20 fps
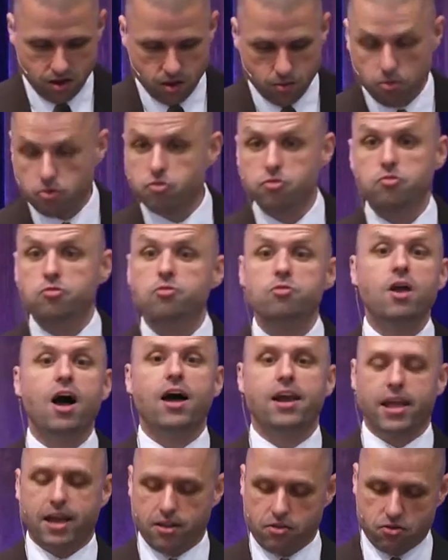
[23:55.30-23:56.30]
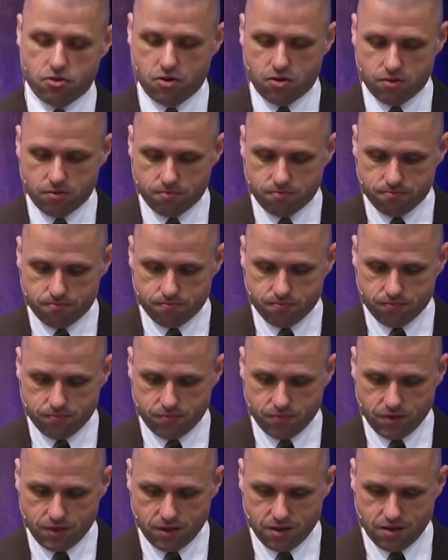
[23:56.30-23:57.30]
but you do not answer.
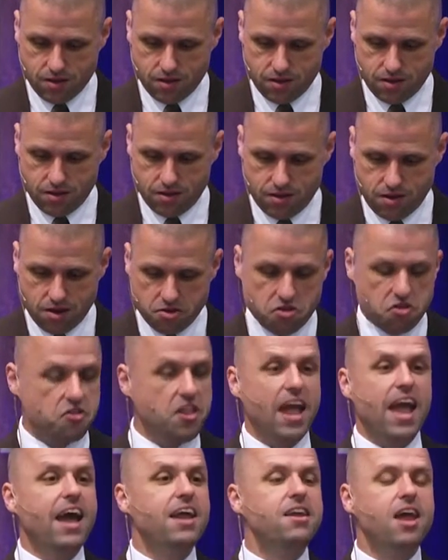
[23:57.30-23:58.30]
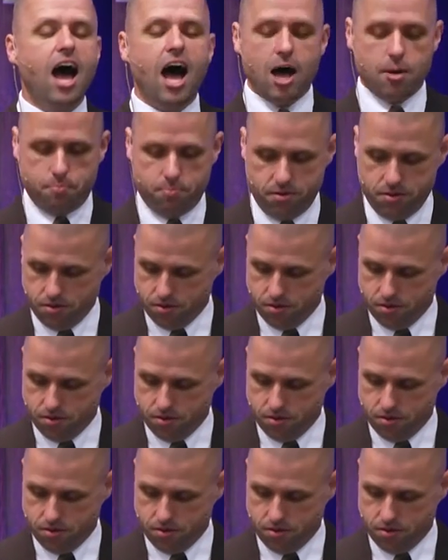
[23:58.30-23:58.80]
I stand up,